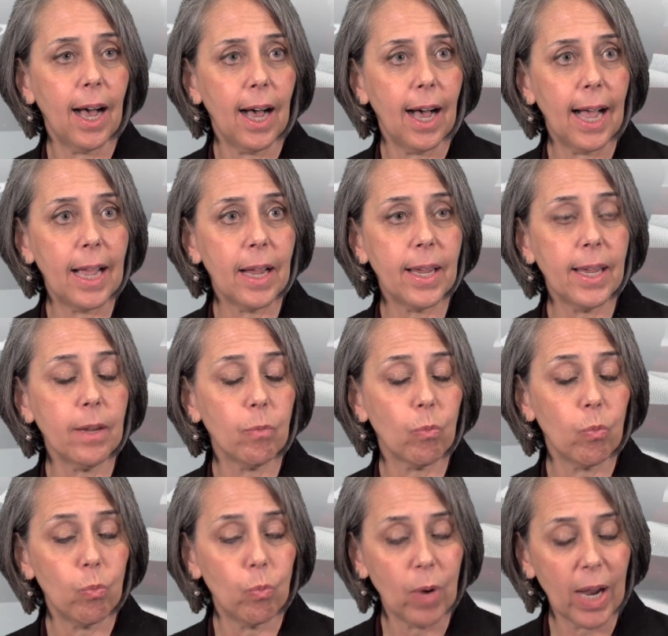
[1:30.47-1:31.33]
I
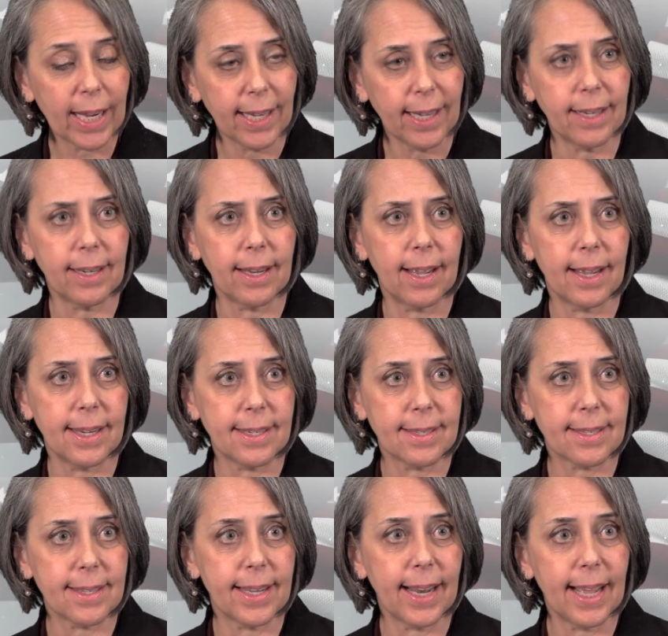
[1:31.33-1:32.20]

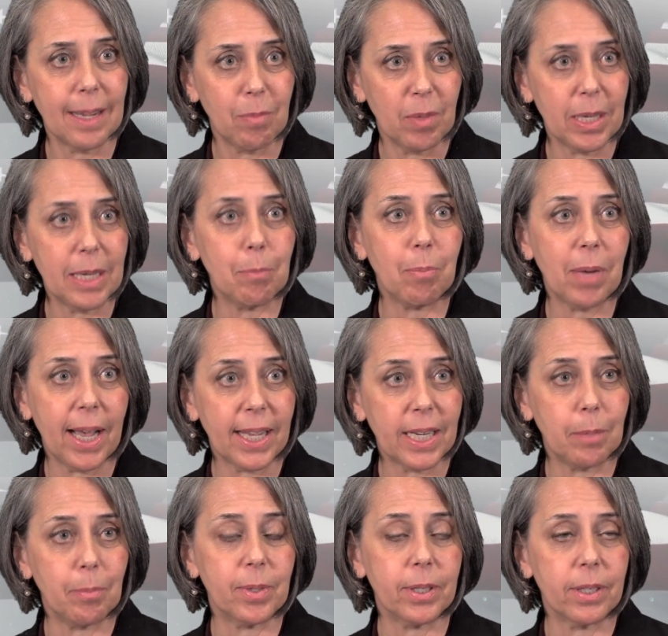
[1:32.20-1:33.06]
recognize that I'm the
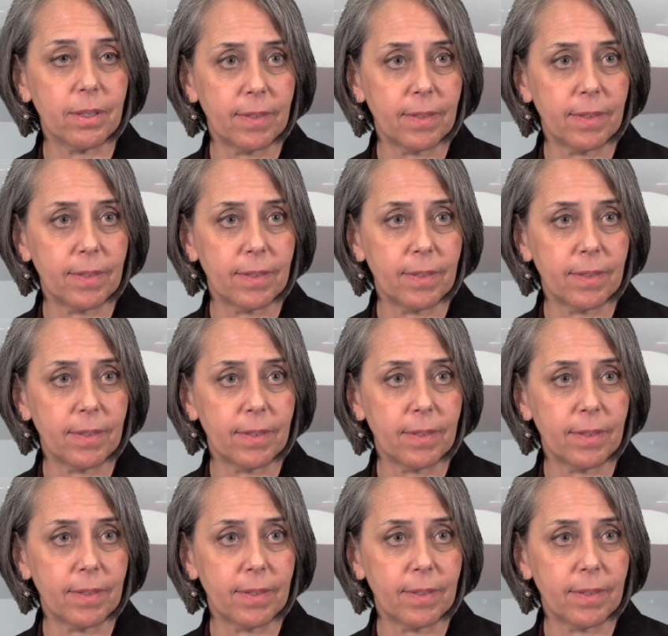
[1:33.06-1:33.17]
embodiment